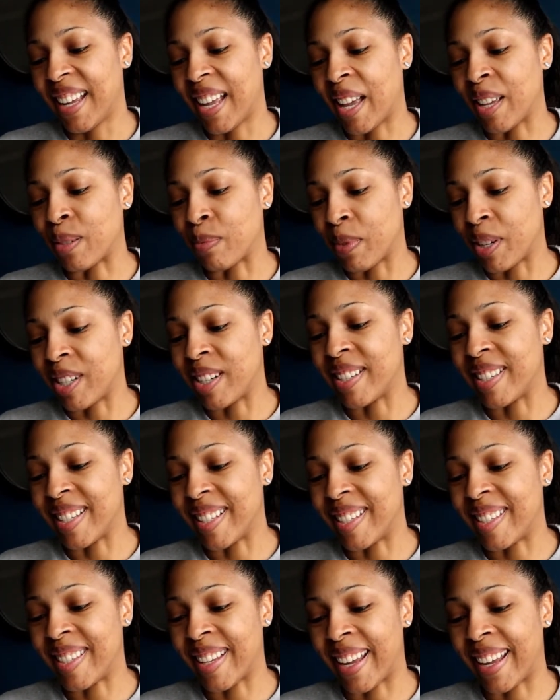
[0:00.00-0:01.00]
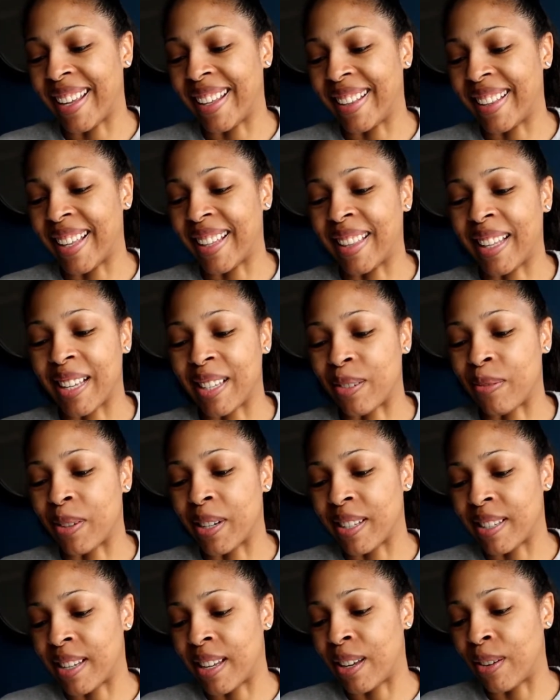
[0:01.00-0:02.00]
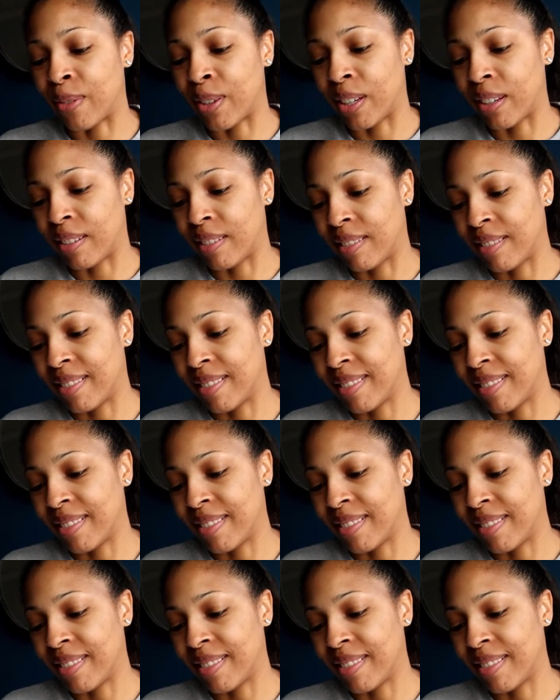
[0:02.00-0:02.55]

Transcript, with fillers: as much as it said that that's what it's giving.